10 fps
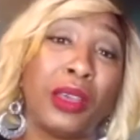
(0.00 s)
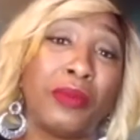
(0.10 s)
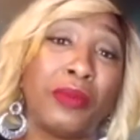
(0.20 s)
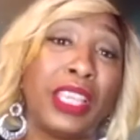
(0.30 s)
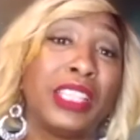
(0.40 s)

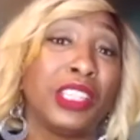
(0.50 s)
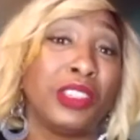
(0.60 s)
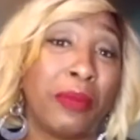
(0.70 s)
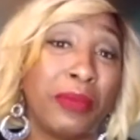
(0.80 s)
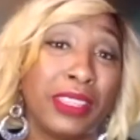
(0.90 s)
things into
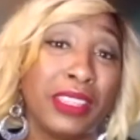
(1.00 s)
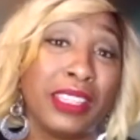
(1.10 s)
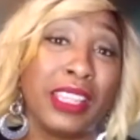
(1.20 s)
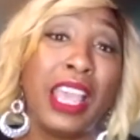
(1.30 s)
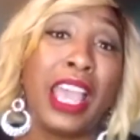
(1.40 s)
my
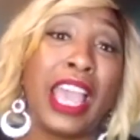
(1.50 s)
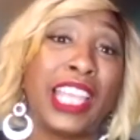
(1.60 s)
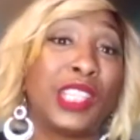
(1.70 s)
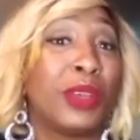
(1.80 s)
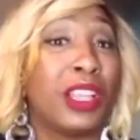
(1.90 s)
business,
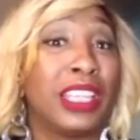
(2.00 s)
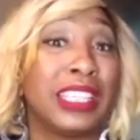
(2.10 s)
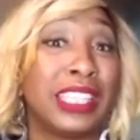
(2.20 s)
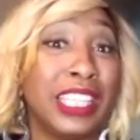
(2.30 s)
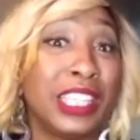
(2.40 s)
as well
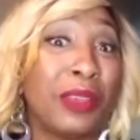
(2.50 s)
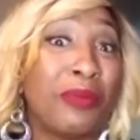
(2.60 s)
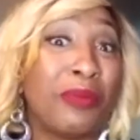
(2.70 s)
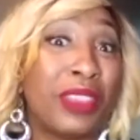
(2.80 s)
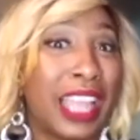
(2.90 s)
as see some
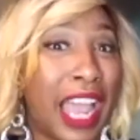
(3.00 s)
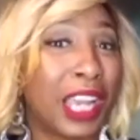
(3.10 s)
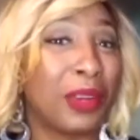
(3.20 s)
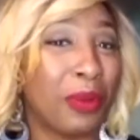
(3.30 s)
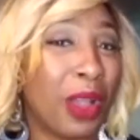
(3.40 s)
things that
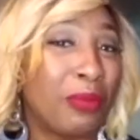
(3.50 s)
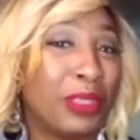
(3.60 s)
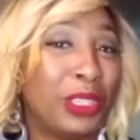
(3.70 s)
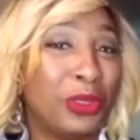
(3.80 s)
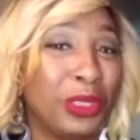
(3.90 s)
I could
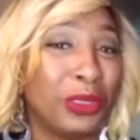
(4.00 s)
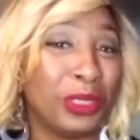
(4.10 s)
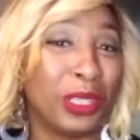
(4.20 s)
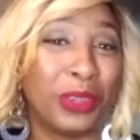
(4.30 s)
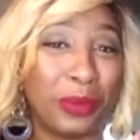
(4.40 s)
probably do a little
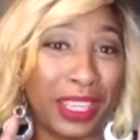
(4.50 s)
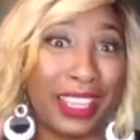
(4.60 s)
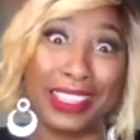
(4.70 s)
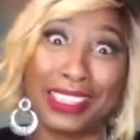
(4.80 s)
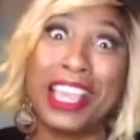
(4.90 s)
different,
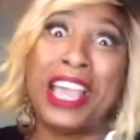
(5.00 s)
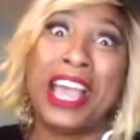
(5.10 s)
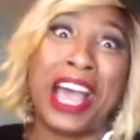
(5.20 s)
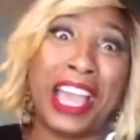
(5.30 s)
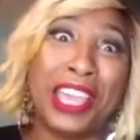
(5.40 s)
because
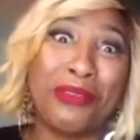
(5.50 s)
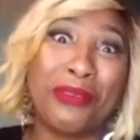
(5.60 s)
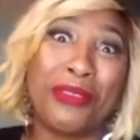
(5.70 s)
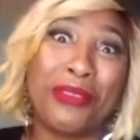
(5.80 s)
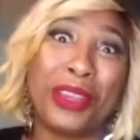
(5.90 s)
I am a
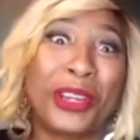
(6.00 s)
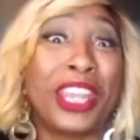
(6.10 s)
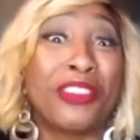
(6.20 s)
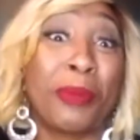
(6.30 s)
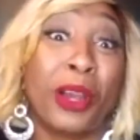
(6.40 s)
very
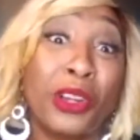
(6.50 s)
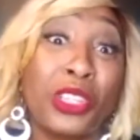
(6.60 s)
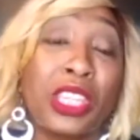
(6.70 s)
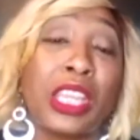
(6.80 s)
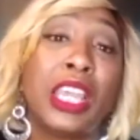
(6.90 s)
creative
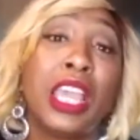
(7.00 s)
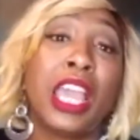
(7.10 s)
person.